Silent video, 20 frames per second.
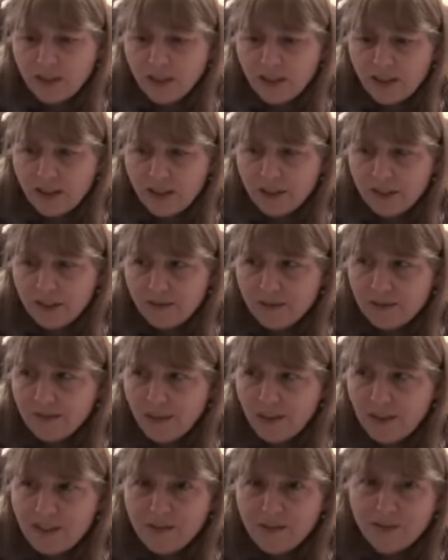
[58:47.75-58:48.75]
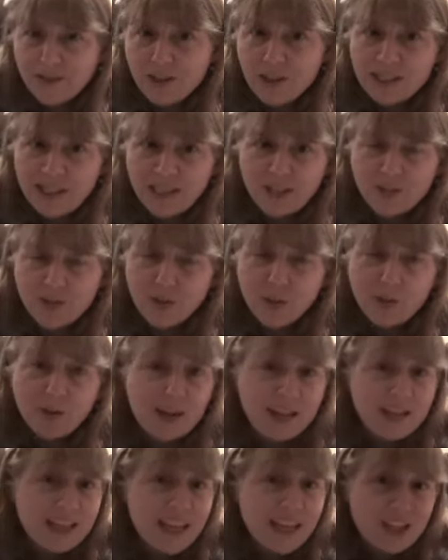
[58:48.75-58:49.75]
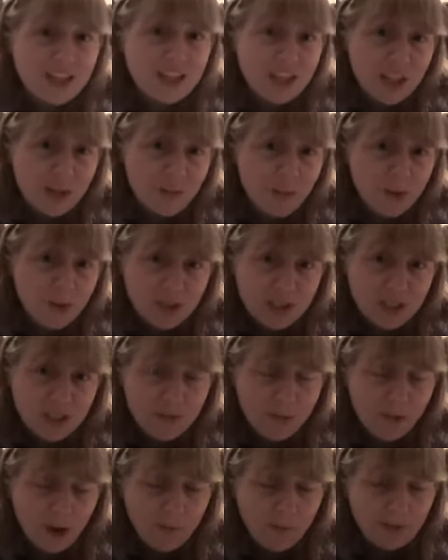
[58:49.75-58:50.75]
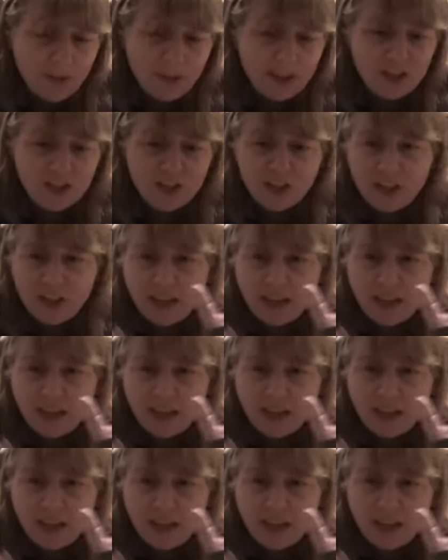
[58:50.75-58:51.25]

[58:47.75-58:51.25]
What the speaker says: a different sexual orientation than most of the population.